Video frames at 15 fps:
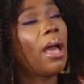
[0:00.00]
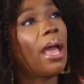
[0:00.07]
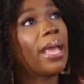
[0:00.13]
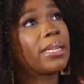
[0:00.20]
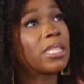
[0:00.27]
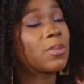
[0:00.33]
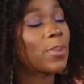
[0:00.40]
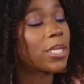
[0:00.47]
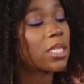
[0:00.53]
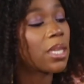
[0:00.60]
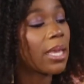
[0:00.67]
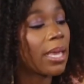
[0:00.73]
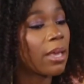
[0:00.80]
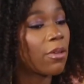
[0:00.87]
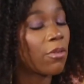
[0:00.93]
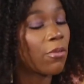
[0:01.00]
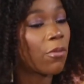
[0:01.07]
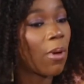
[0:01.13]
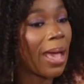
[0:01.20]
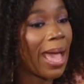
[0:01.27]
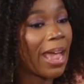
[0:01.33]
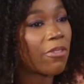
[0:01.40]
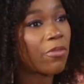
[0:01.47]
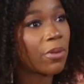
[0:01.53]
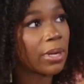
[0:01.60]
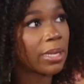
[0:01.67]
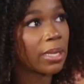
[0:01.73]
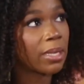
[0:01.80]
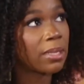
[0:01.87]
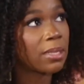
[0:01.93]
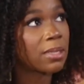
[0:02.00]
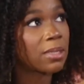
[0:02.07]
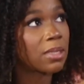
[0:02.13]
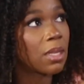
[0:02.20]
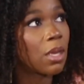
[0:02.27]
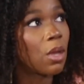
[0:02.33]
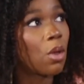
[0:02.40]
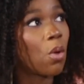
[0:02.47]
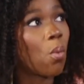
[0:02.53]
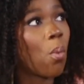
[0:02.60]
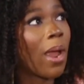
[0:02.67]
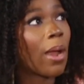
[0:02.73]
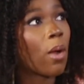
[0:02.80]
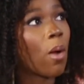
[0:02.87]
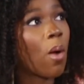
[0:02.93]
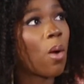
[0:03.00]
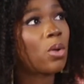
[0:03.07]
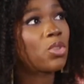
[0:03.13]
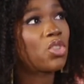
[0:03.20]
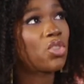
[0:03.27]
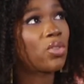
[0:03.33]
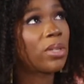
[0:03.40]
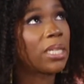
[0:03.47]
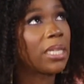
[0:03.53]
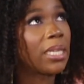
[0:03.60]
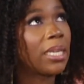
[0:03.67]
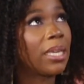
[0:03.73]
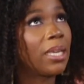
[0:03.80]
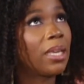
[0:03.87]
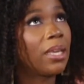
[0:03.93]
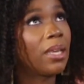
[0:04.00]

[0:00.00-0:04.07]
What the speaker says: And especially for Africans, where culturally